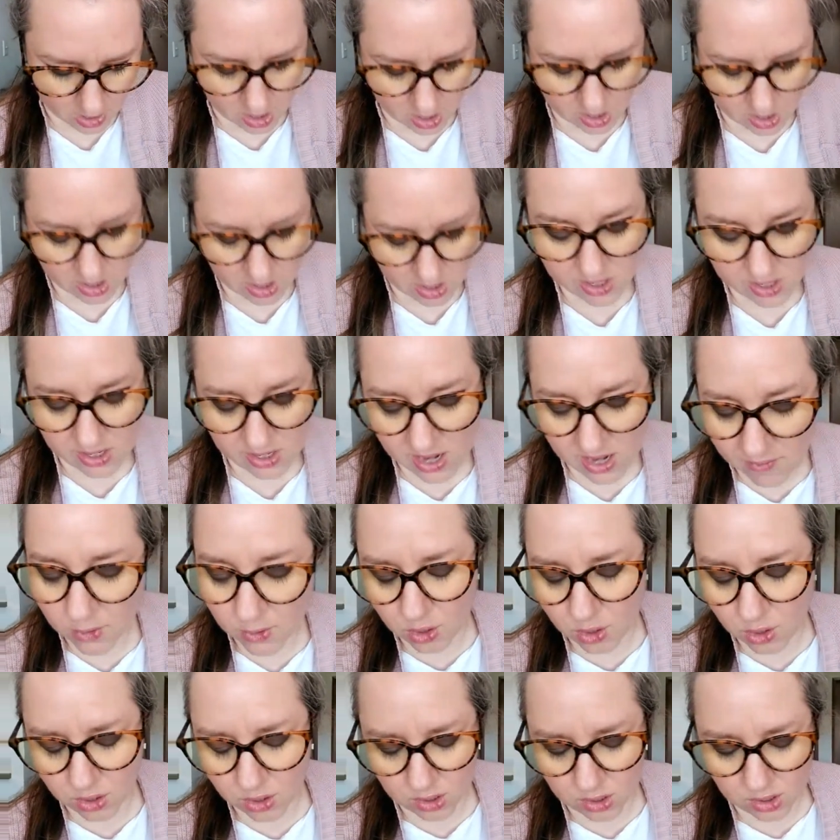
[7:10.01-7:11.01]
The
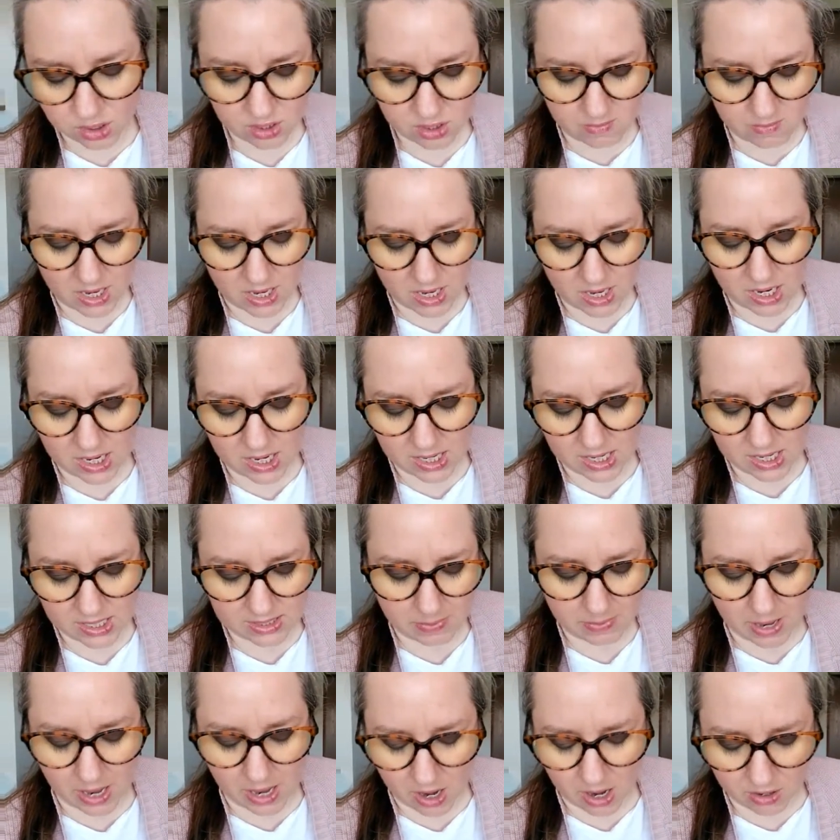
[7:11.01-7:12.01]
devil, to me, is
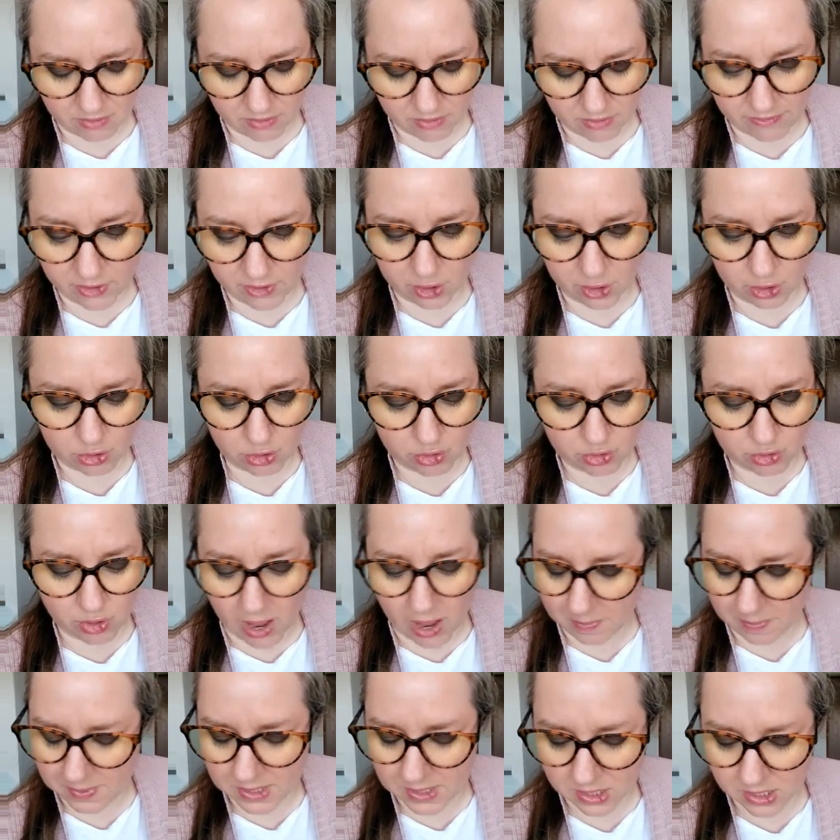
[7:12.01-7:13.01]
about feeling
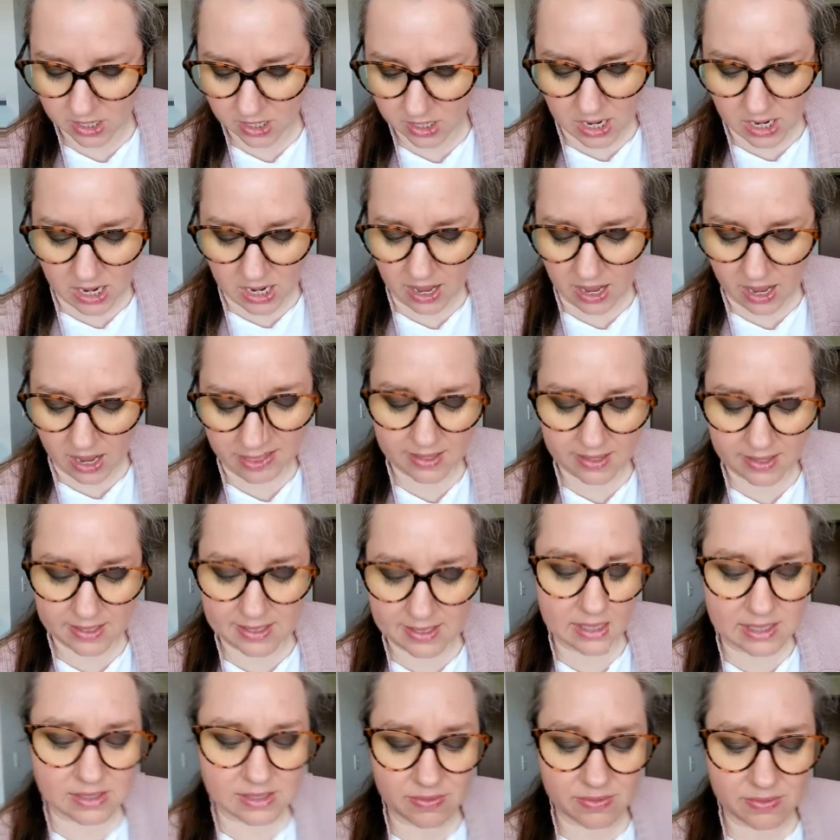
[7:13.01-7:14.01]
trapped, and the
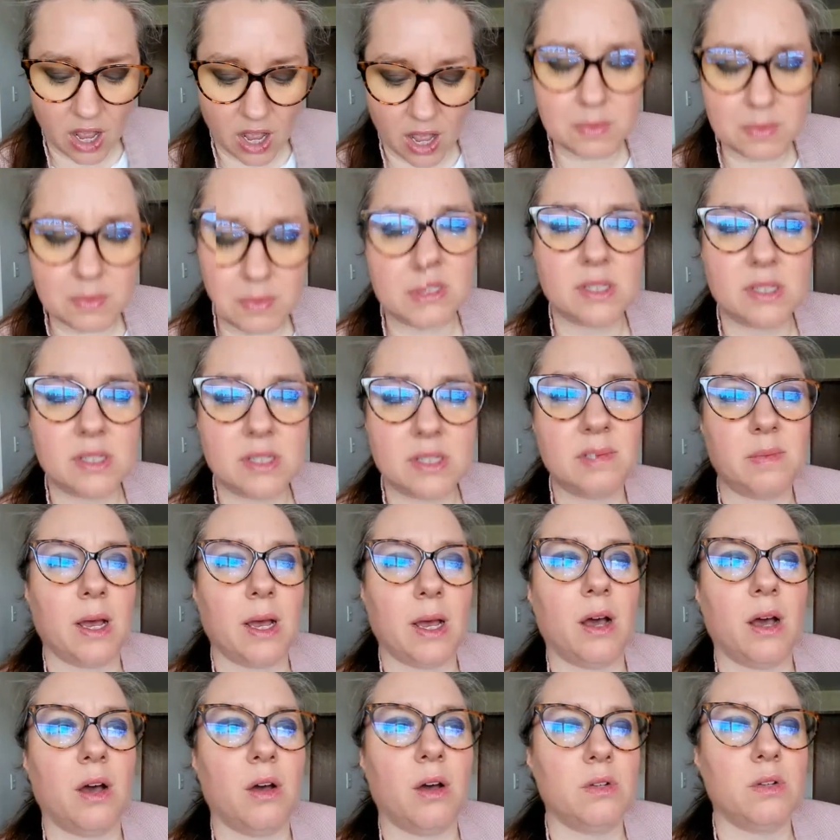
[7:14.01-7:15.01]
Six of Cups is
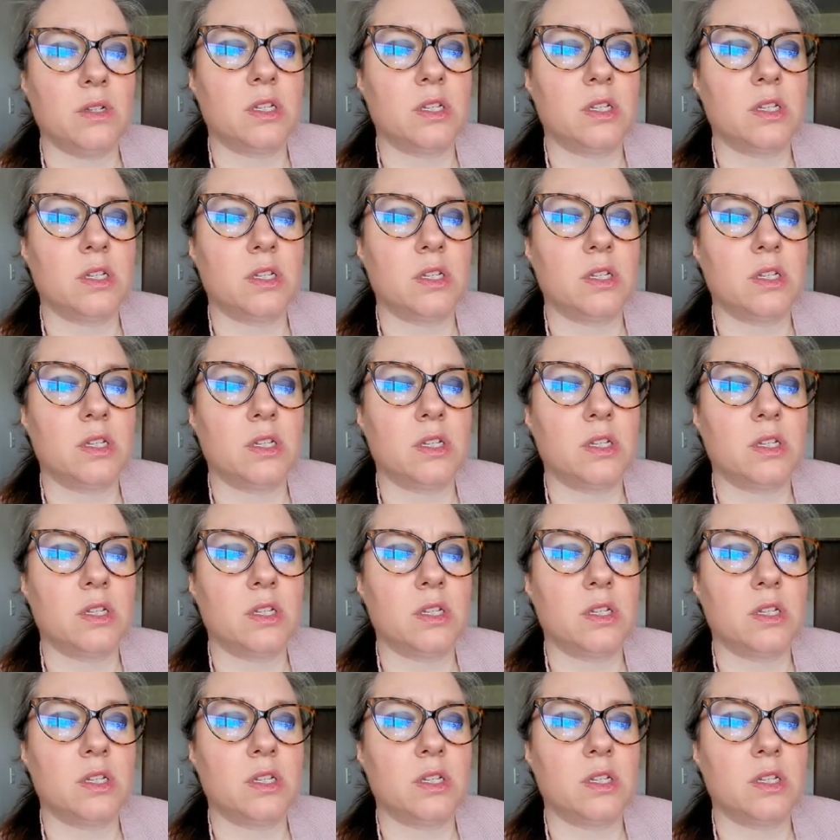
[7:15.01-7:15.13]
about